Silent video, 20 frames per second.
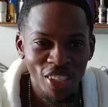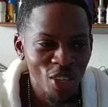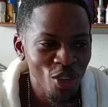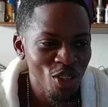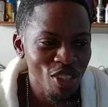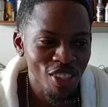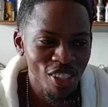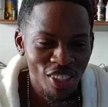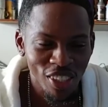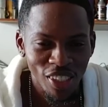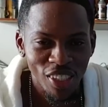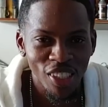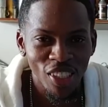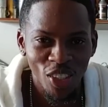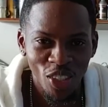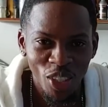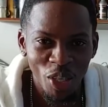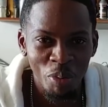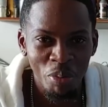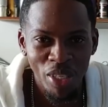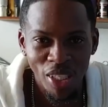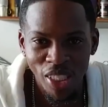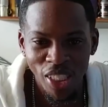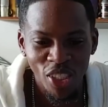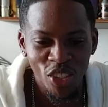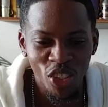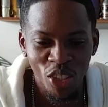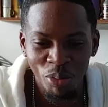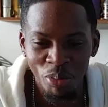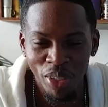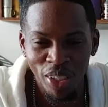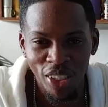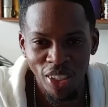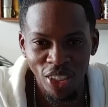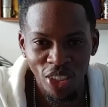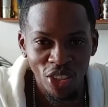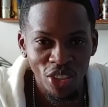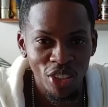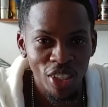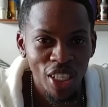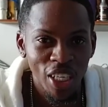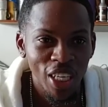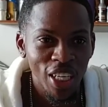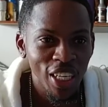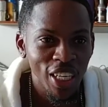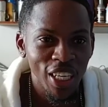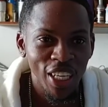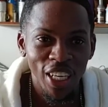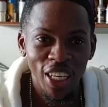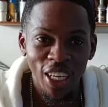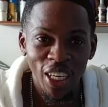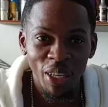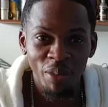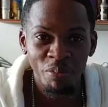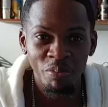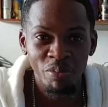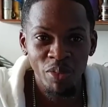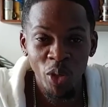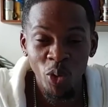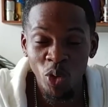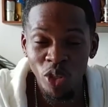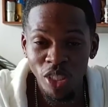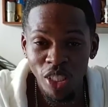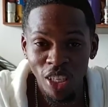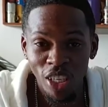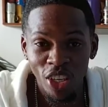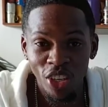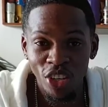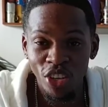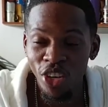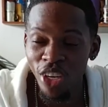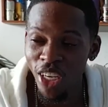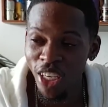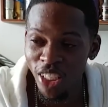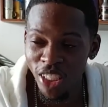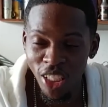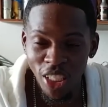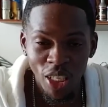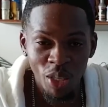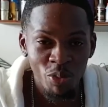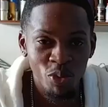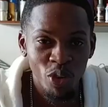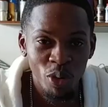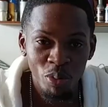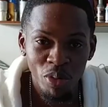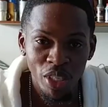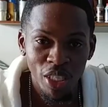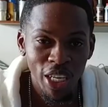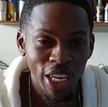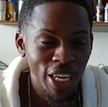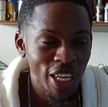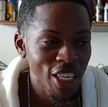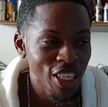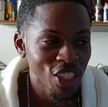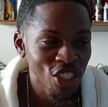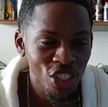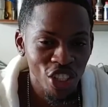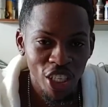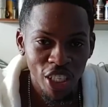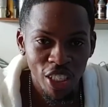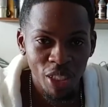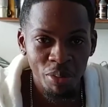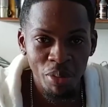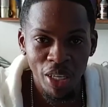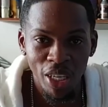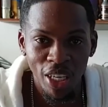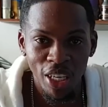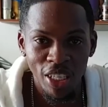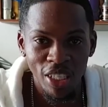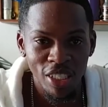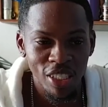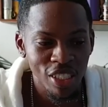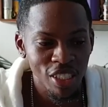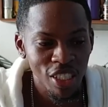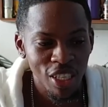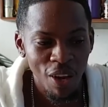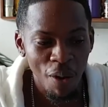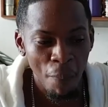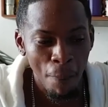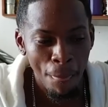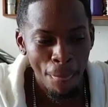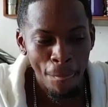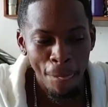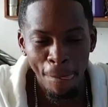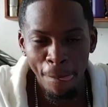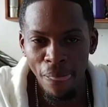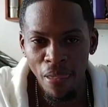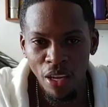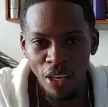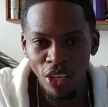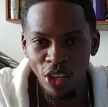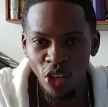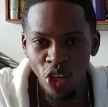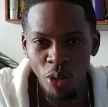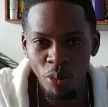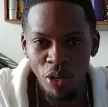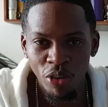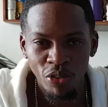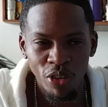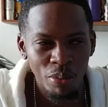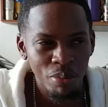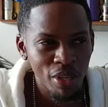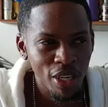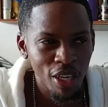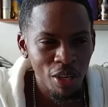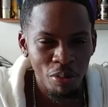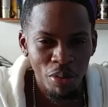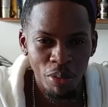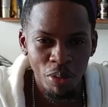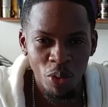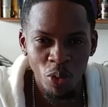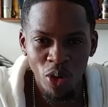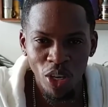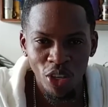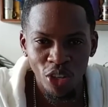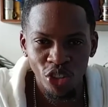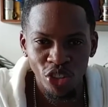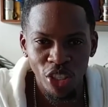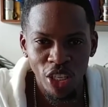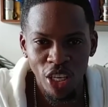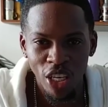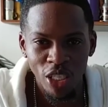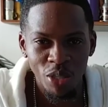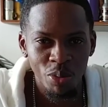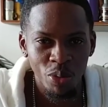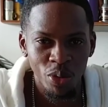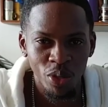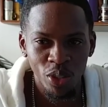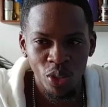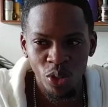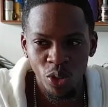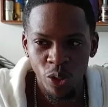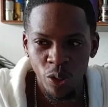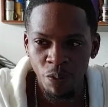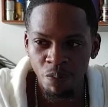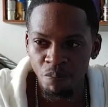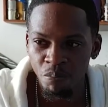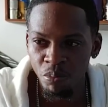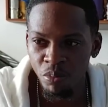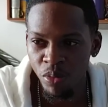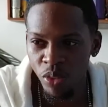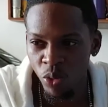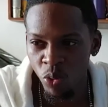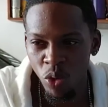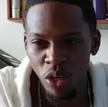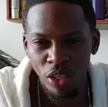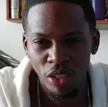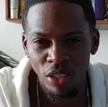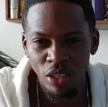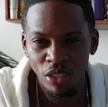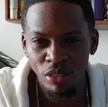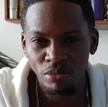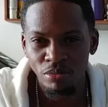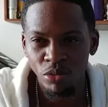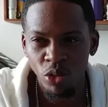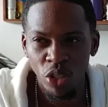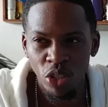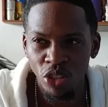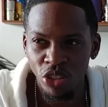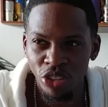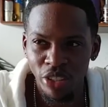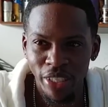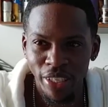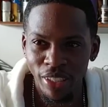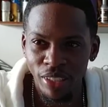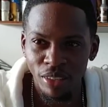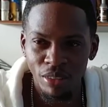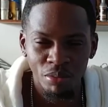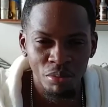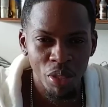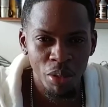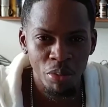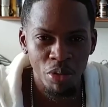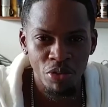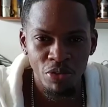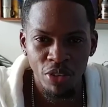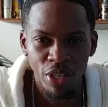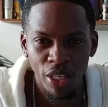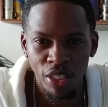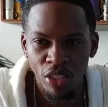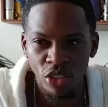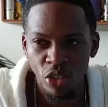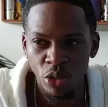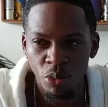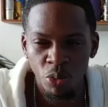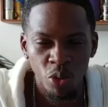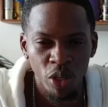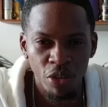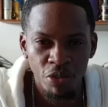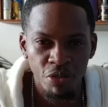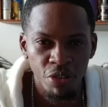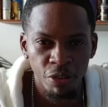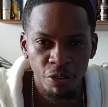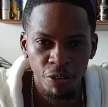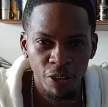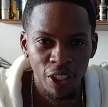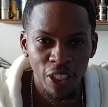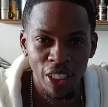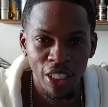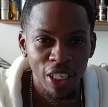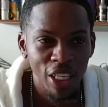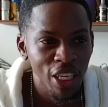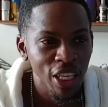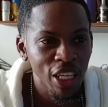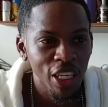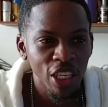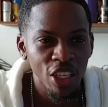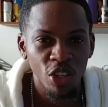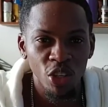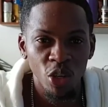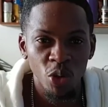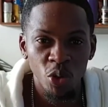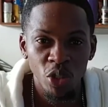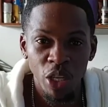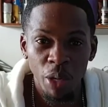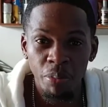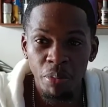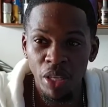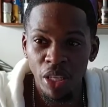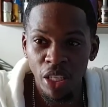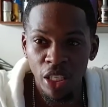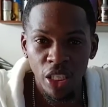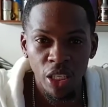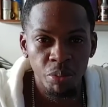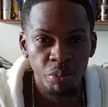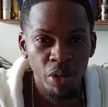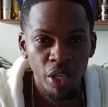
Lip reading: I was, you know, a B series man now. It was a crazy leap for me. I enjoyed it because, you know, coming from like maybe 100 horsepower to 100 and maybe 40 something, 150, you know, it was a big leap.